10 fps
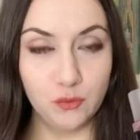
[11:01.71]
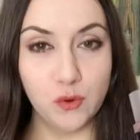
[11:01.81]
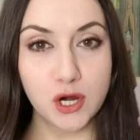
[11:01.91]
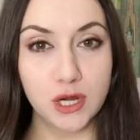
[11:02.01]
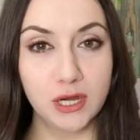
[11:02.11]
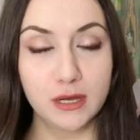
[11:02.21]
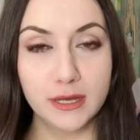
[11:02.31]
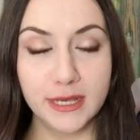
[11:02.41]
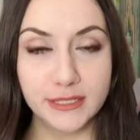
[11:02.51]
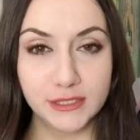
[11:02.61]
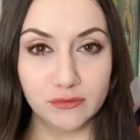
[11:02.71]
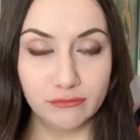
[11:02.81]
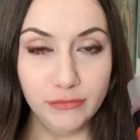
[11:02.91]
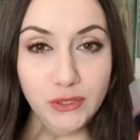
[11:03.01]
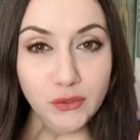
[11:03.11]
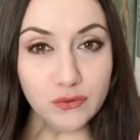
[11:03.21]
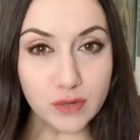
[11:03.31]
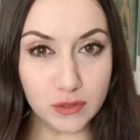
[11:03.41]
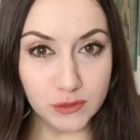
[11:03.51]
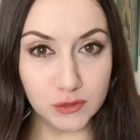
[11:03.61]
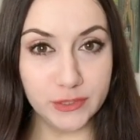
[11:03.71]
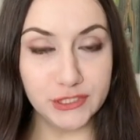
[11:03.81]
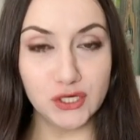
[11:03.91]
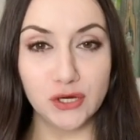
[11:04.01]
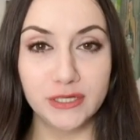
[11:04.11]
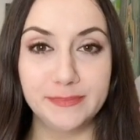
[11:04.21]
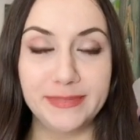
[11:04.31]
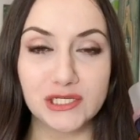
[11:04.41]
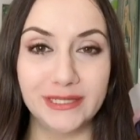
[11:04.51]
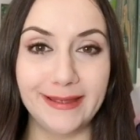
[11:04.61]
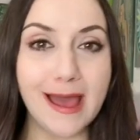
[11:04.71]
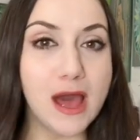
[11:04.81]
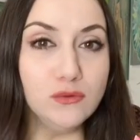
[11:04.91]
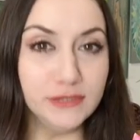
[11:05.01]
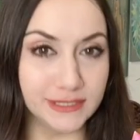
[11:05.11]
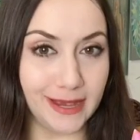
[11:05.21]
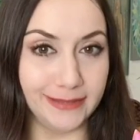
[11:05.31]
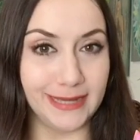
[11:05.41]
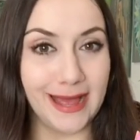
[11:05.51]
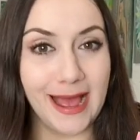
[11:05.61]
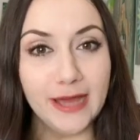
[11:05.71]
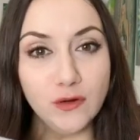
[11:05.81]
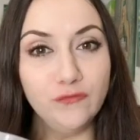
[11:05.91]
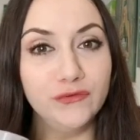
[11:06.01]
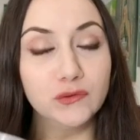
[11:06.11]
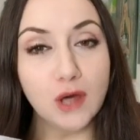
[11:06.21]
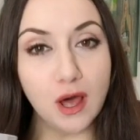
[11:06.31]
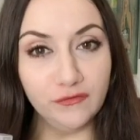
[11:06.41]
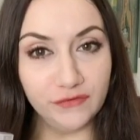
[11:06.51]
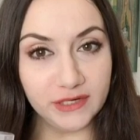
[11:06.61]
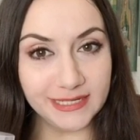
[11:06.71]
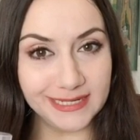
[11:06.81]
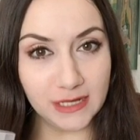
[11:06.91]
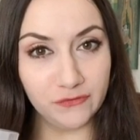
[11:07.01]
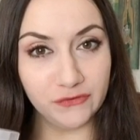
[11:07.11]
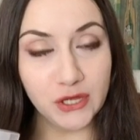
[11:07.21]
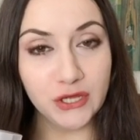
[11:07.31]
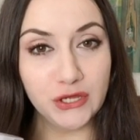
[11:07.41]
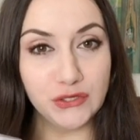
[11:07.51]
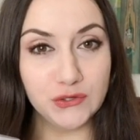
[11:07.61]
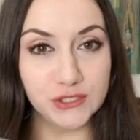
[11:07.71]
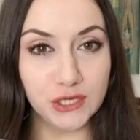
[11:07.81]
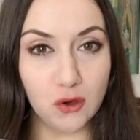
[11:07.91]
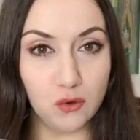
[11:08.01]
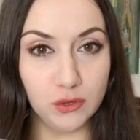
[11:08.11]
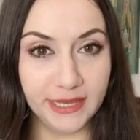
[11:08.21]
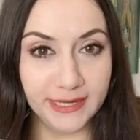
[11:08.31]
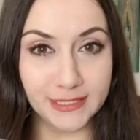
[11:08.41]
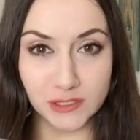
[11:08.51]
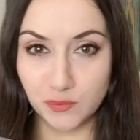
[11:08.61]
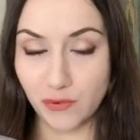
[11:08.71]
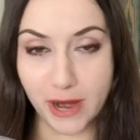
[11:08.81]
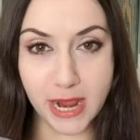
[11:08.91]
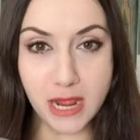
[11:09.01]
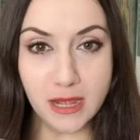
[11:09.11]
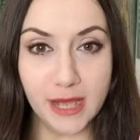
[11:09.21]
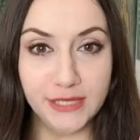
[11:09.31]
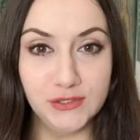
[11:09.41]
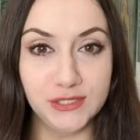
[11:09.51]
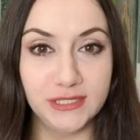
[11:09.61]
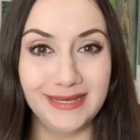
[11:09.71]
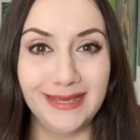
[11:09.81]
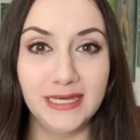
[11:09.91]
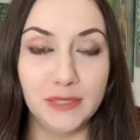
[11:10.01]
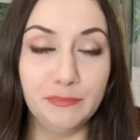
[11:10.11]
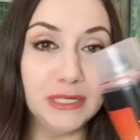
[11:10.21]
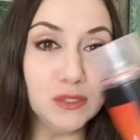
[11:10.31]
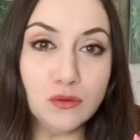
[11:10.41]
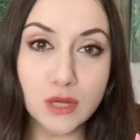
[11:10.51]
work as murals, which are especially outside, I don't feel confident enough using only the spray. I use it in the middle